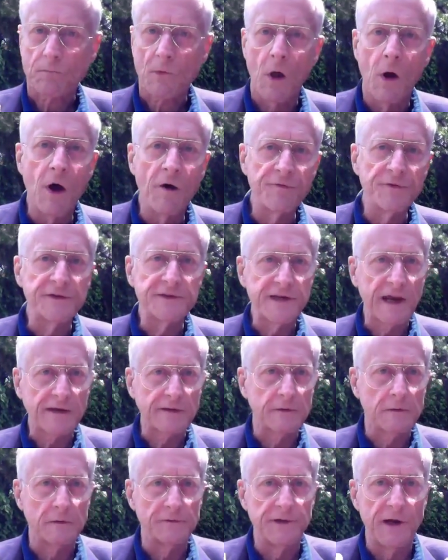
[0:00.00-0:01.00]
Often
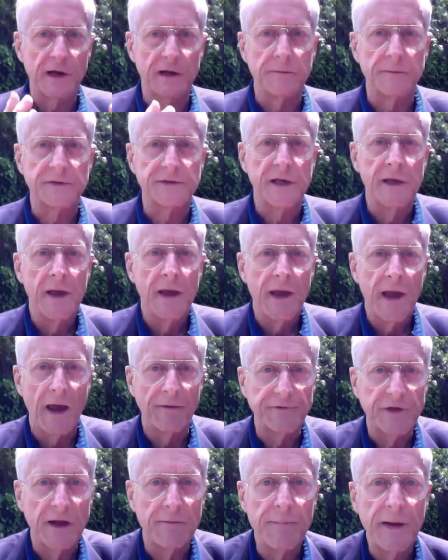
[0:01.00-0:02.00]
technical documents have
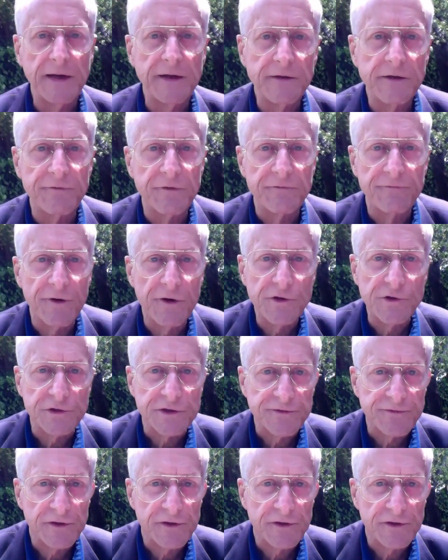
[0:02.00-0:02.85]
to have many different versions.